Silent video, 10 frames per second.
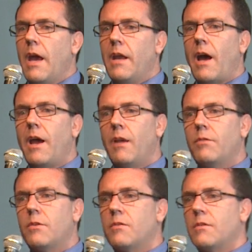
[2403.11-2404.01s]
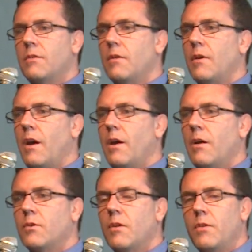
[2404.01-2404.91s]
And I have this,
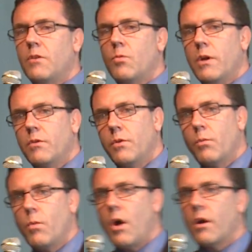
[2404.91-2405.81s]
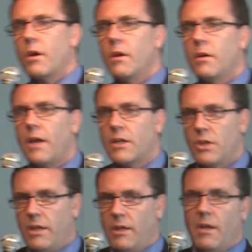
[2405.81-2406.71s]
I was given this wonderful rock,
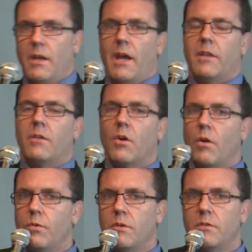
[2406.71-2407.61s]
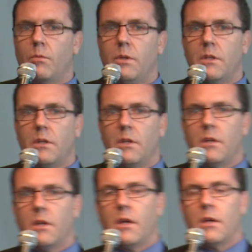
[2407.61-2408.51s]
actually, at the conference that we did
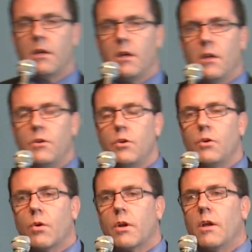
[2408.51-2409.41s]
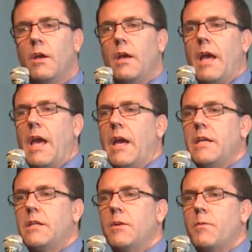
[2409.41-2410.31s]
in New York,
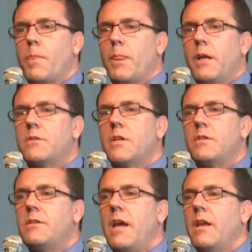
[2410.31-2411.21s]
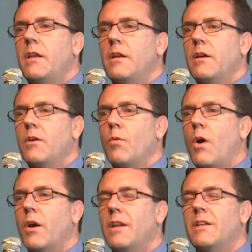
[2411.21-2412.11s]
and it's a Zen
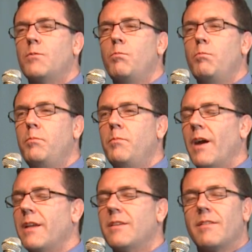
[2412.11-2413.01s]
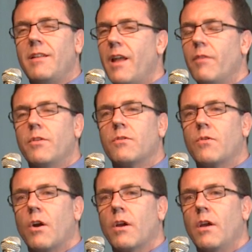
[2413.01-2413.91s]
rock, and I just love this
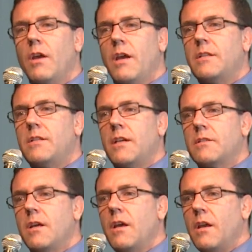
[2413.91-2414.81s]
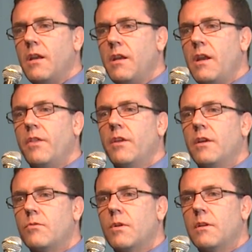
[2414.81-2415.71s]
rock. It says, nothing
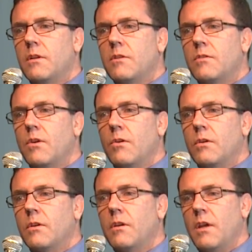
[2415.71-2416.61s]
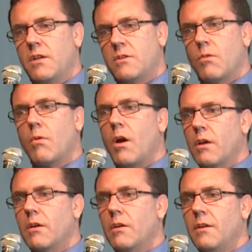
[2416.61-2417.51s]
is written in stone, and it's a rock.